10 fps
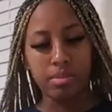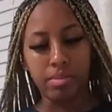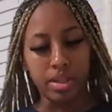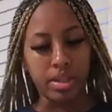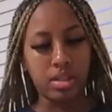
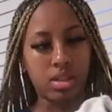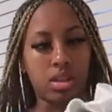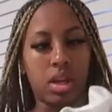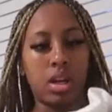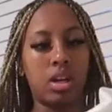but
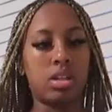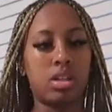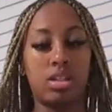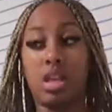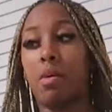they're
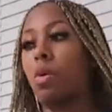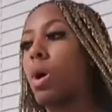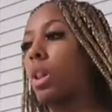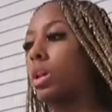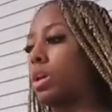the same
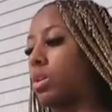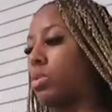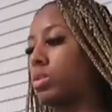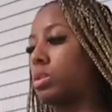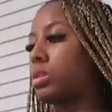quality
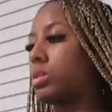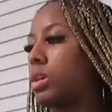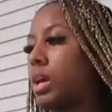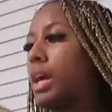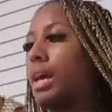or
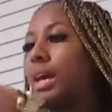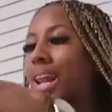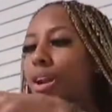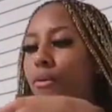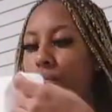
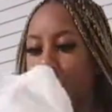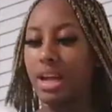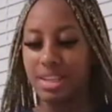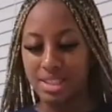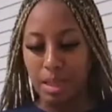they don't feel
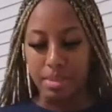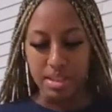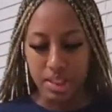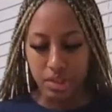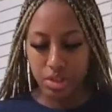like the same
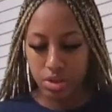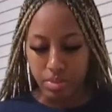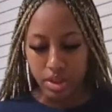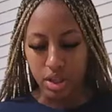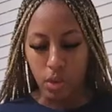material
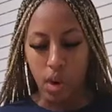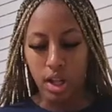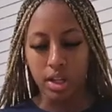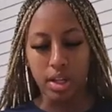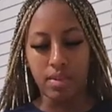but the
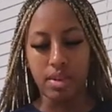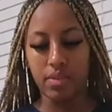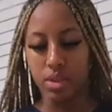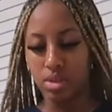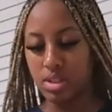quality of it
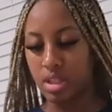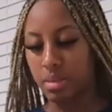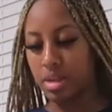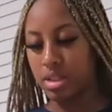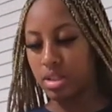feels the
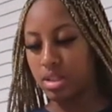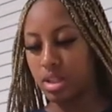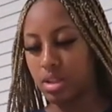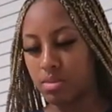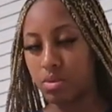same as the
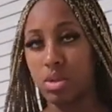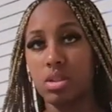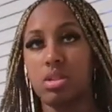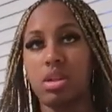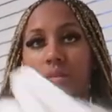Skims one
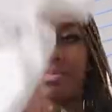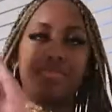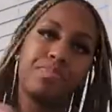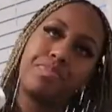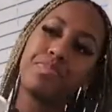so
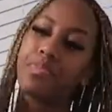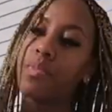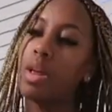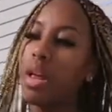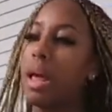
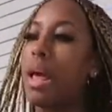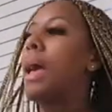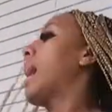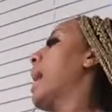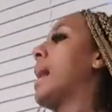
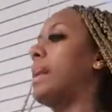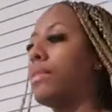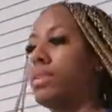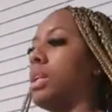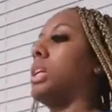i
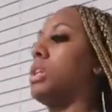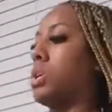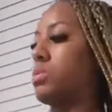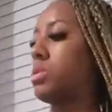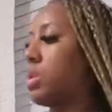definitely needed those